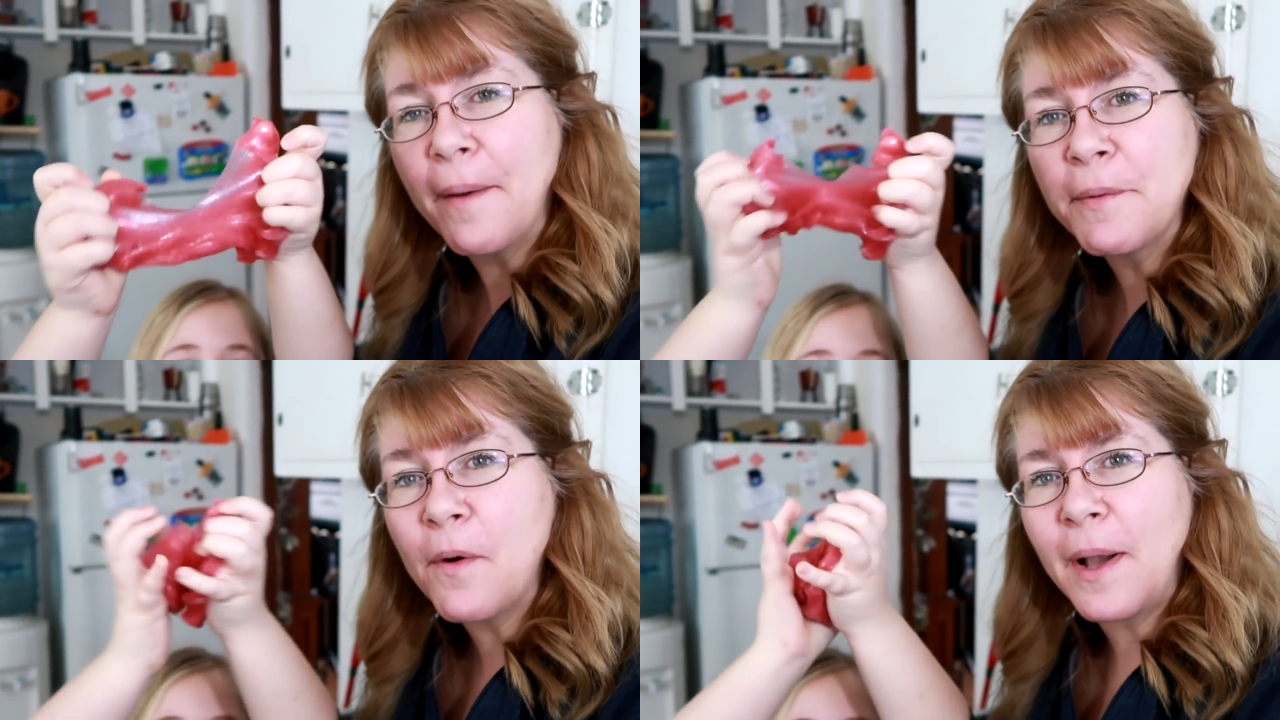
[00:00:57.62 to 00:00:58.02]

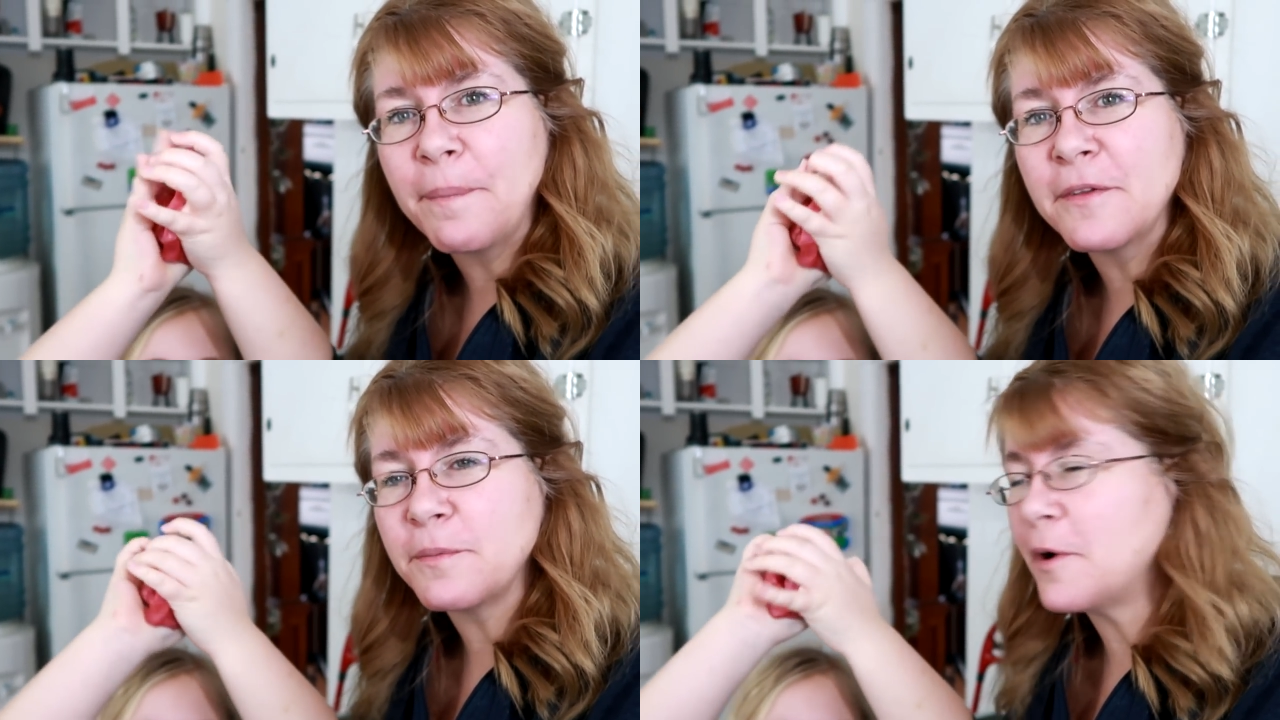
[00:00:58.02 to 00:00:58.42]
Gabby woke
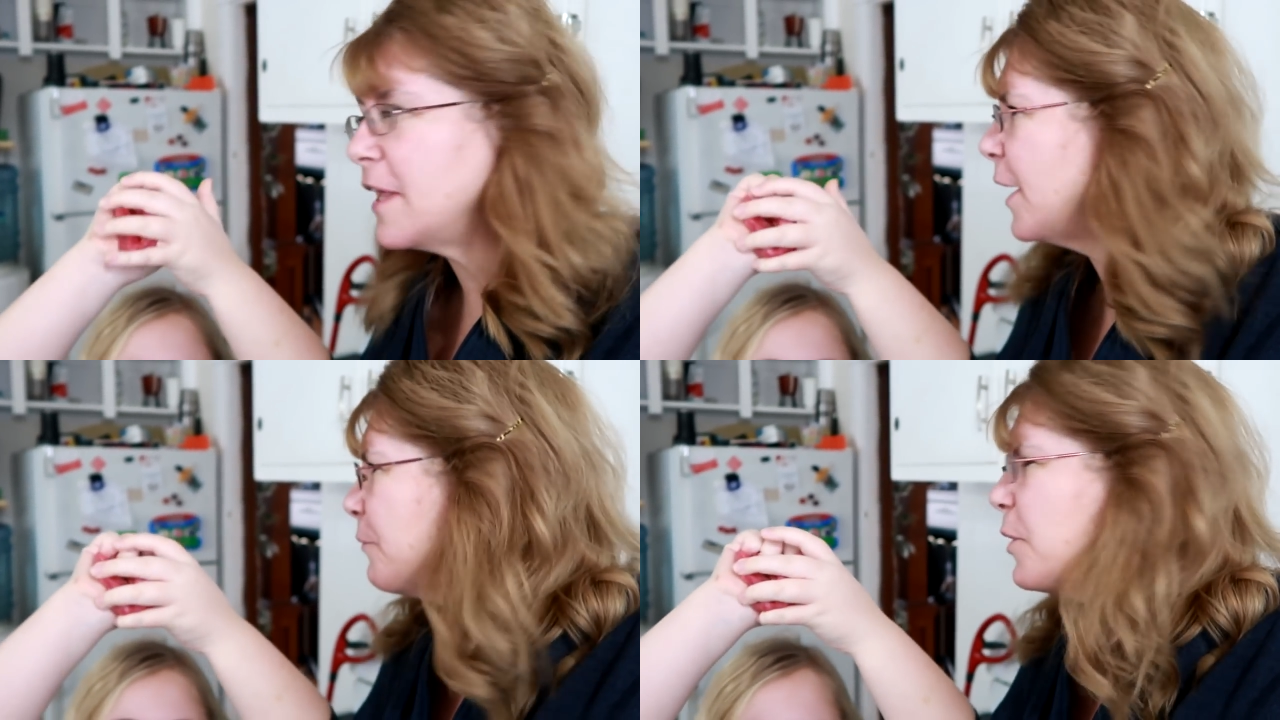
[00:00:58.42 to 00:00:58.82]
up this
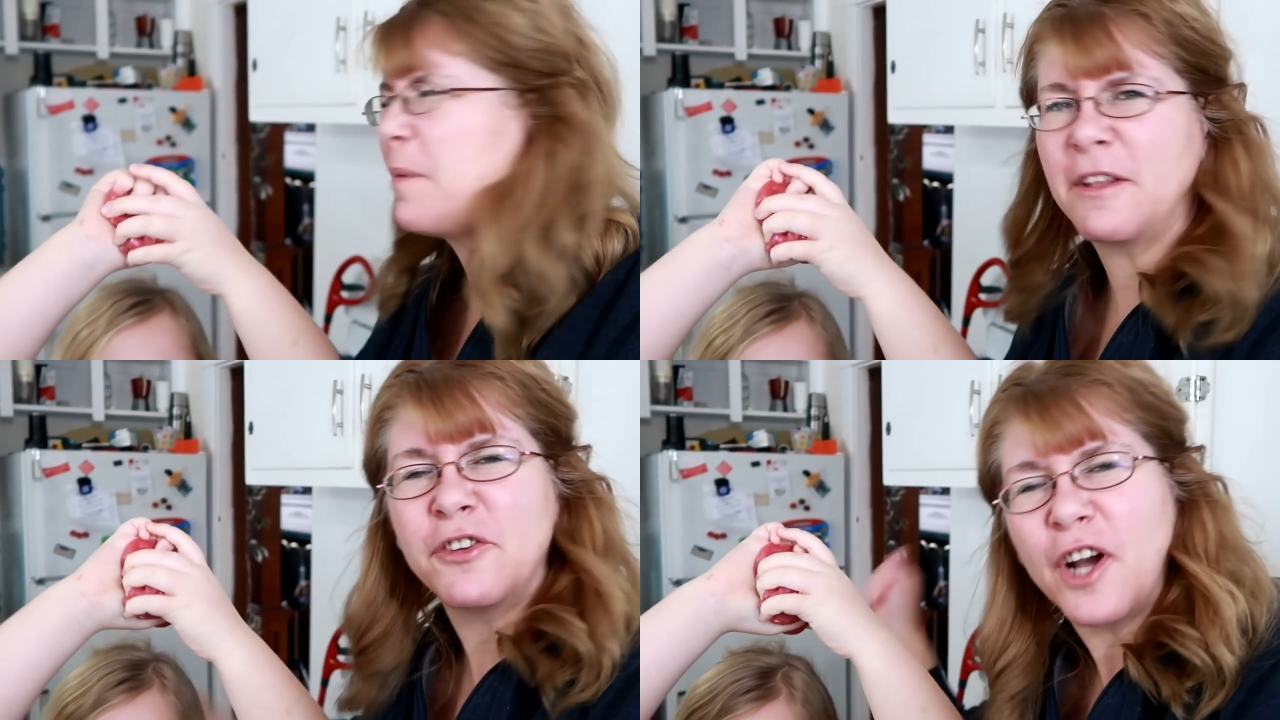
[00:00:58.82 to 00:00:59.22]
morning,
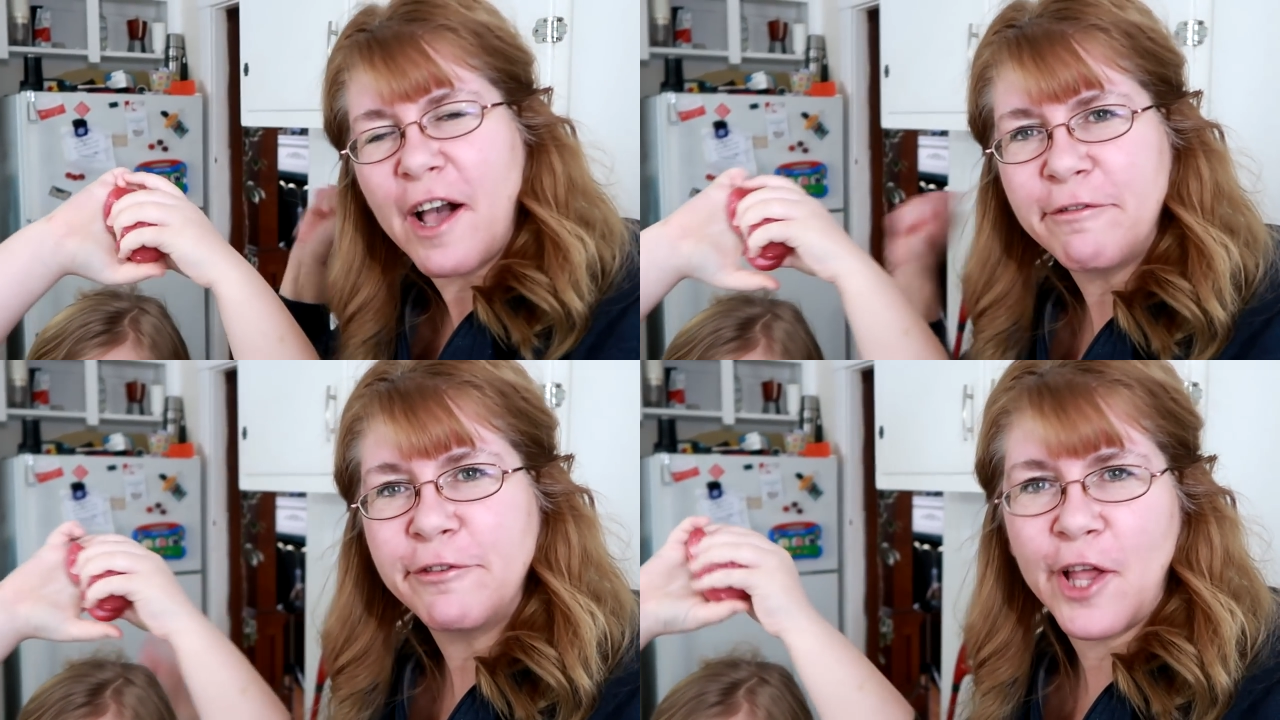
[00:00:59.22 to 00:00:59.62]
Ruby took
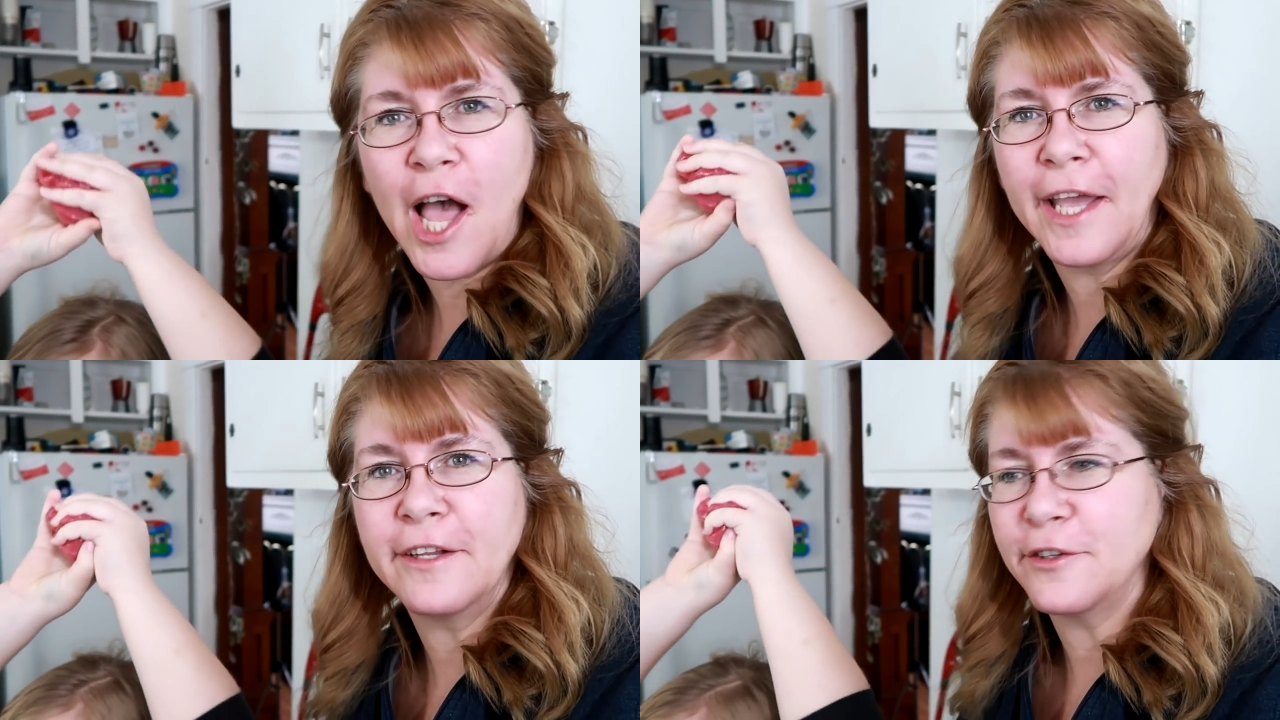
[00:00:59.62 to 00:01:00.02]
off
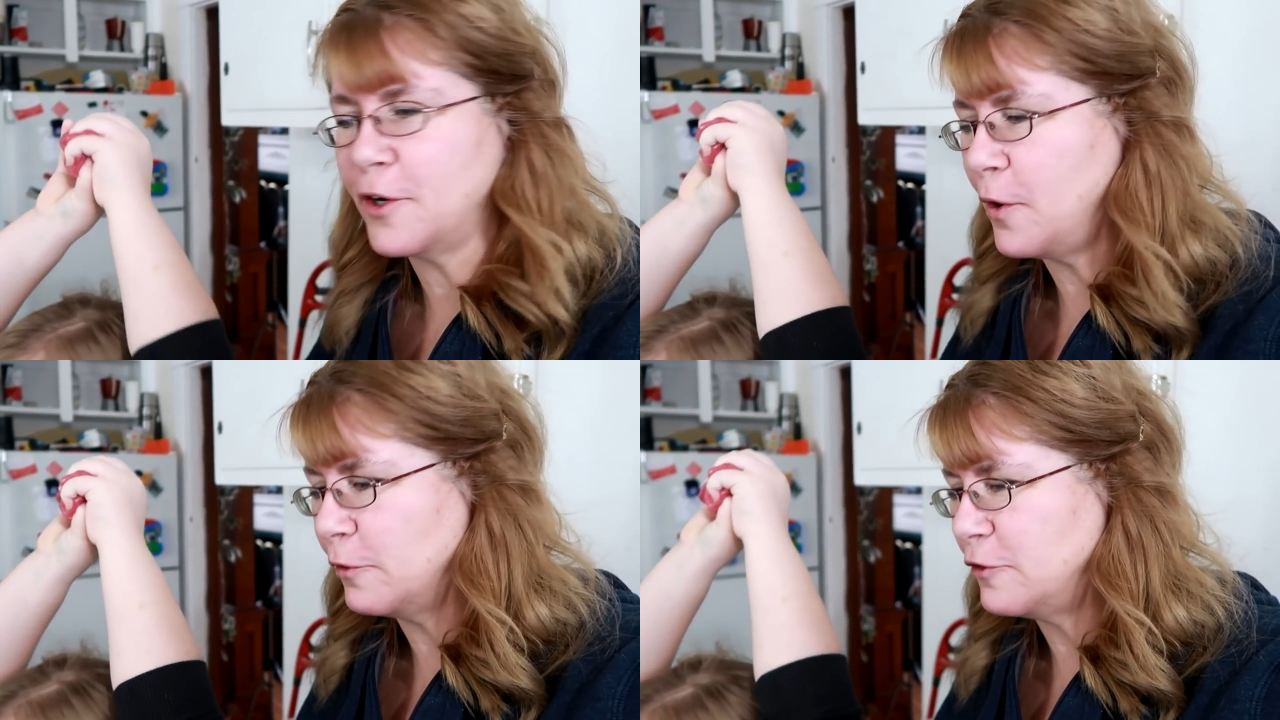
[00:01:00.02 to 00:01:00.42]
flying to
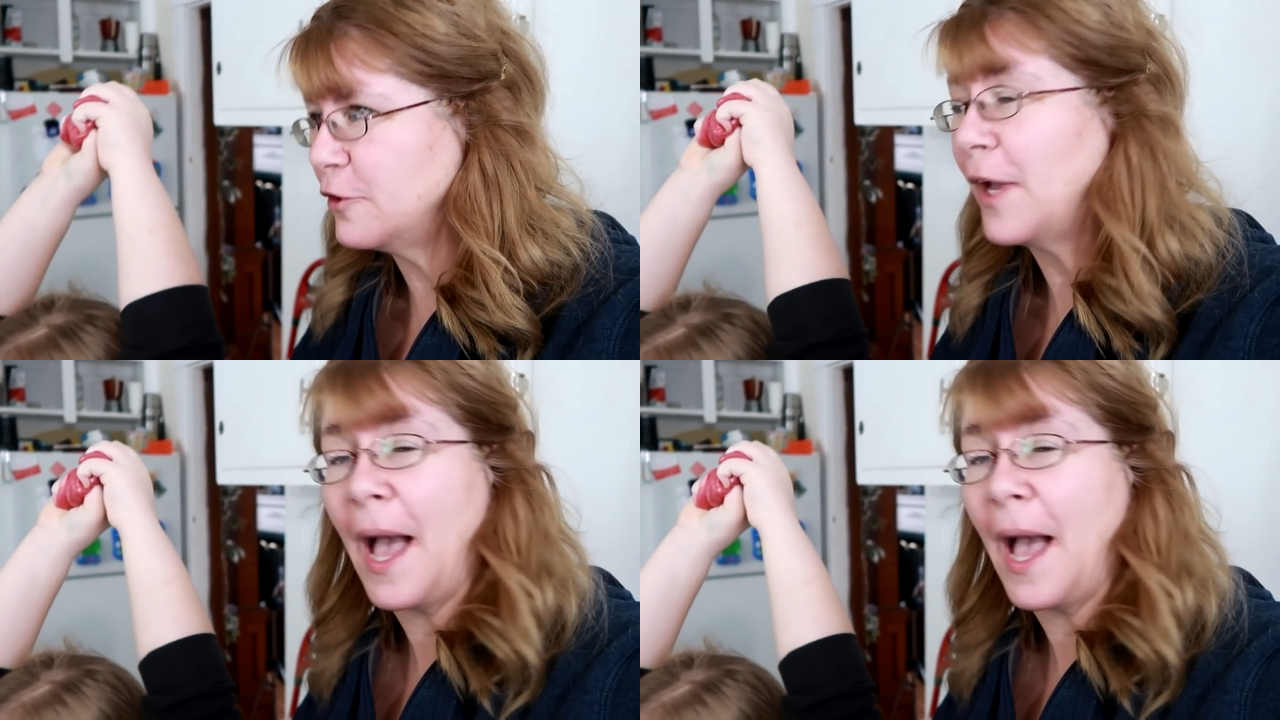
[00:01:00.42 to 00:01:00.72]
go to